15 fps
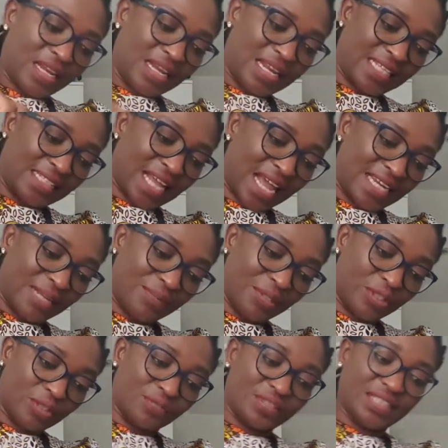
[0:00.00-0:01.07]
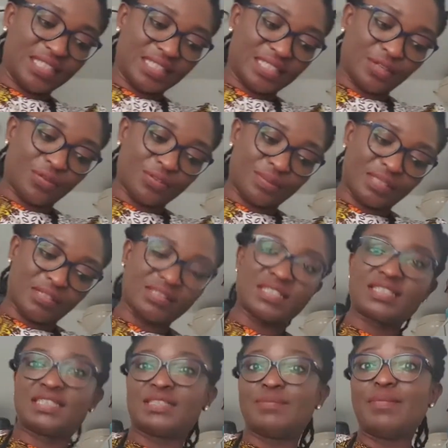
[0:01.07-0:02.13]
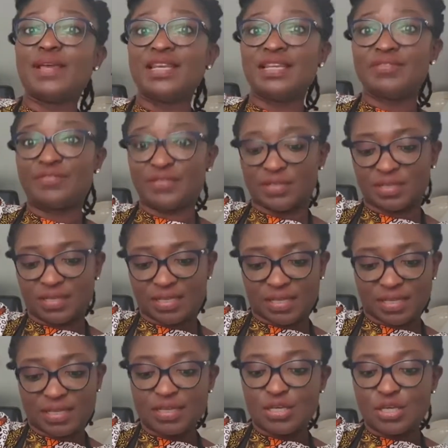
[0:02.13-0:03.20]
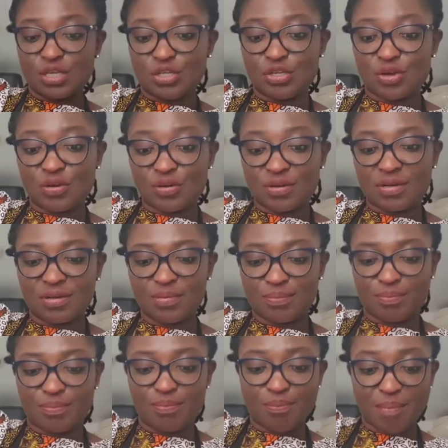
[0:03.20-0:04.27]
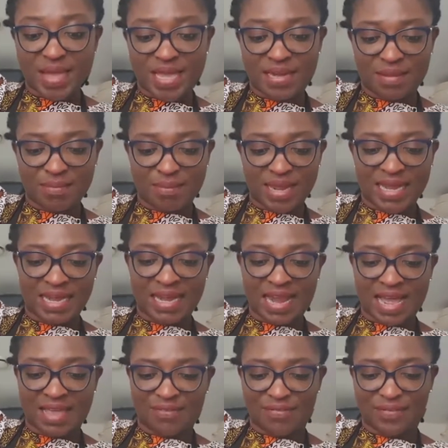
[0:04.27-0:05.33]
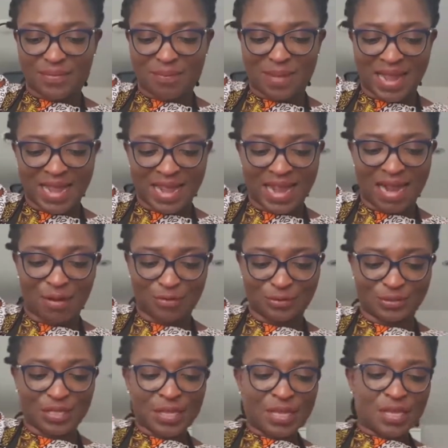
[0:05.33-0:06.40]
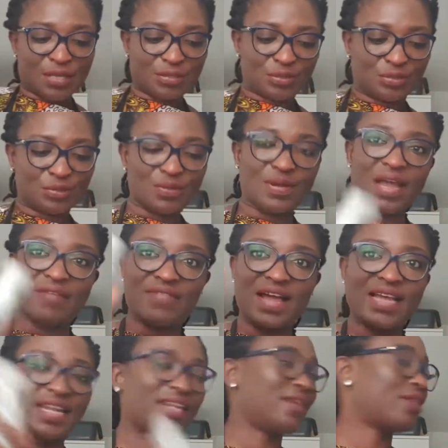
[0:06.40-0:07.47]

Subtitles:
let's add a bit of sea salt because this is mainly for the young men in my life, in my house. So I've added